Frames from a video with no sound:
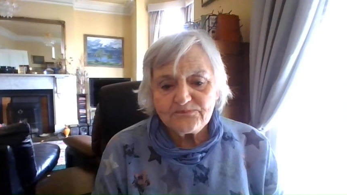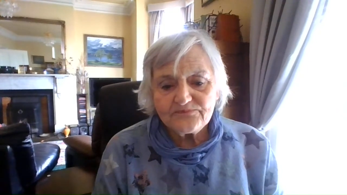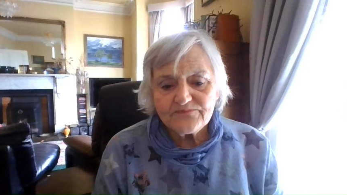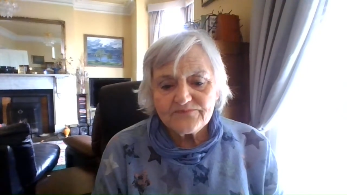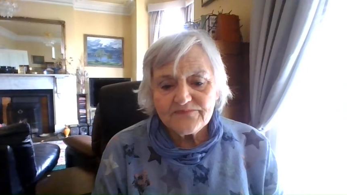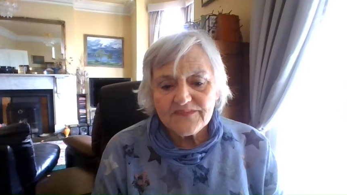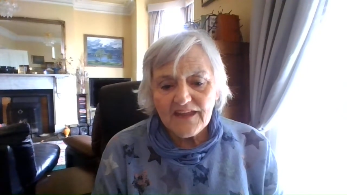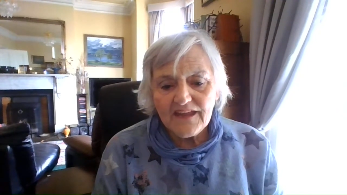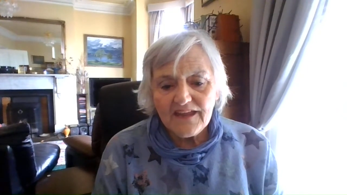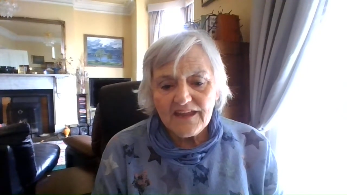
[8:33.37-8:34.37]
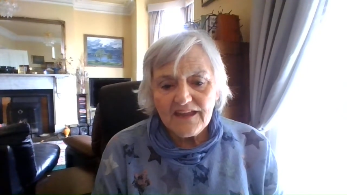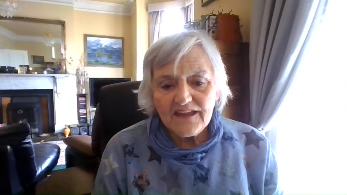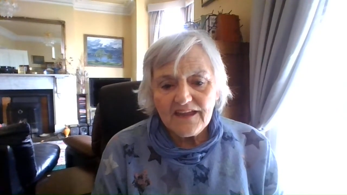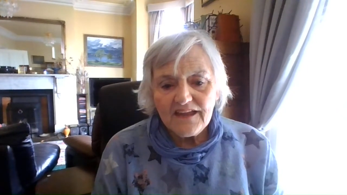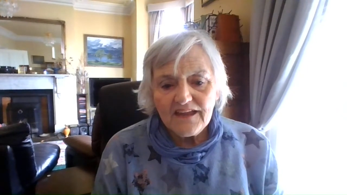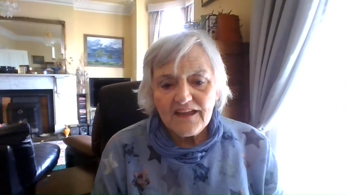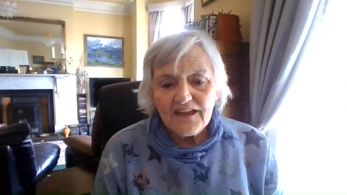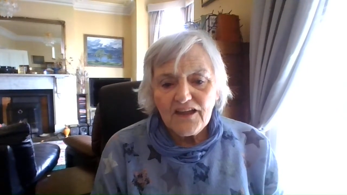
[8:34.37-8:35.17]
Nobody speaks.